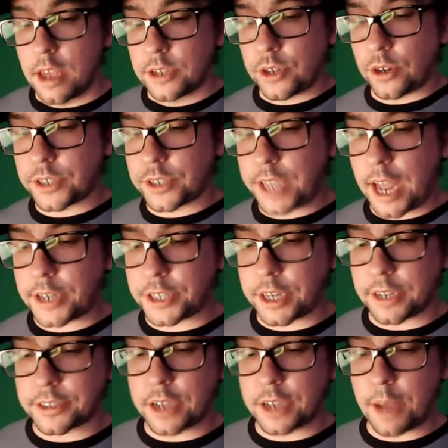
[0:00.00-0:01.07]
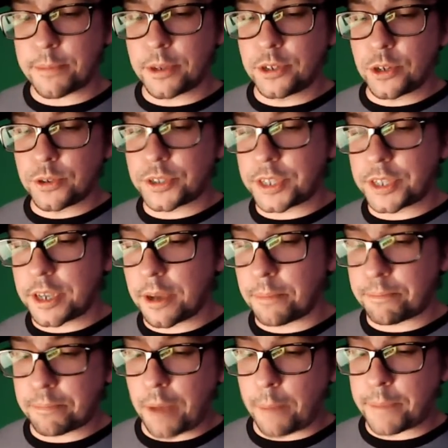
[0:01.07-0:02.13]
starts catching us up. You do see
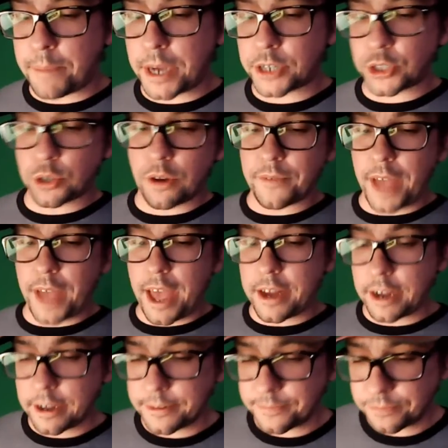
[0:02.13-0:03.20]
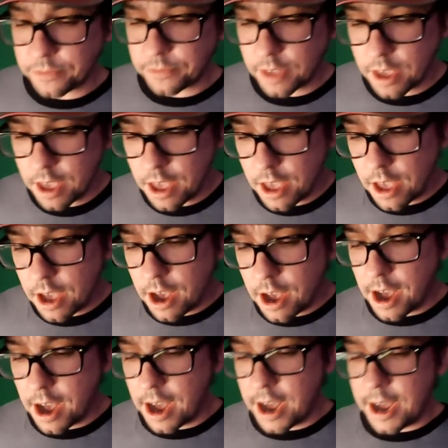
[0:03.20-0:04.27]
a picture of Etta.
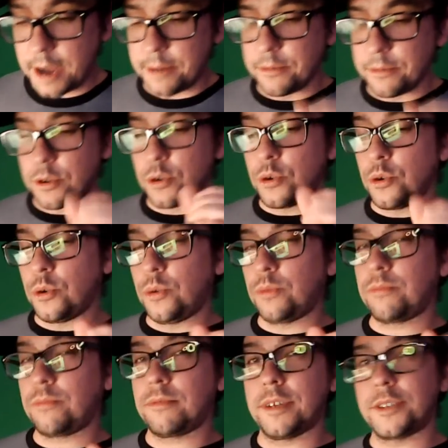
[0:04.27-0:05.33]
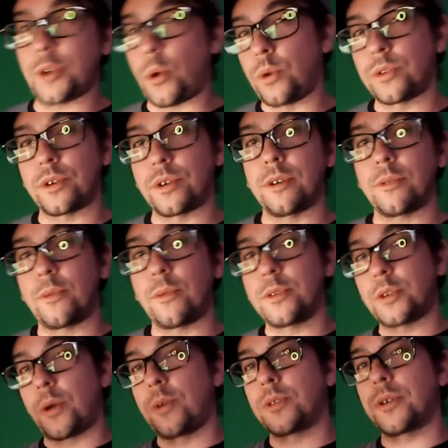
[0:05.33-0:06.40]
Who is older,
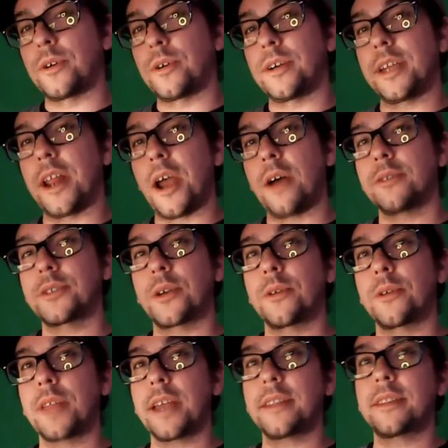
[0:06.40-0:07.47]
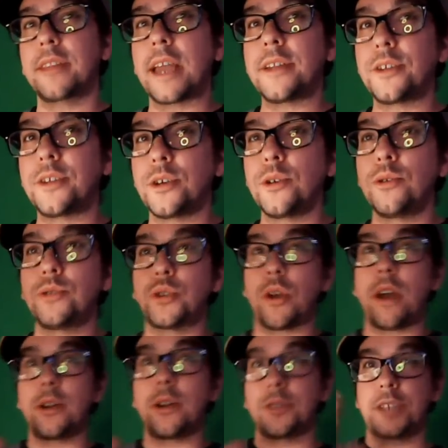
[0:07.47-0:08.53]
was older, so they do
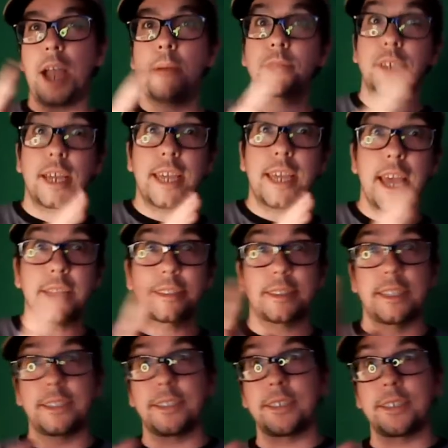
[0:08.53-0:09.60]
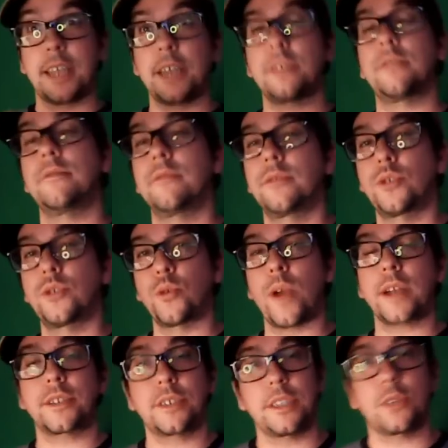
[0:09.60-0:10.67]
try to establish, like, yes, this is a
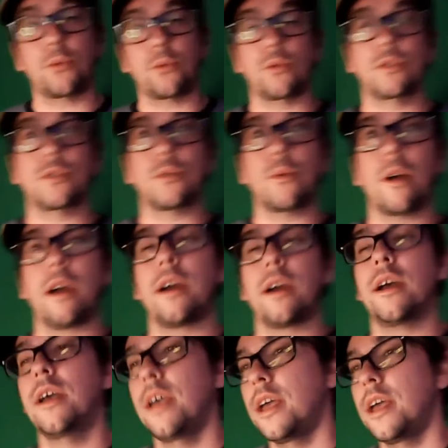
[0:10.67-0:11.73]
direct sequel to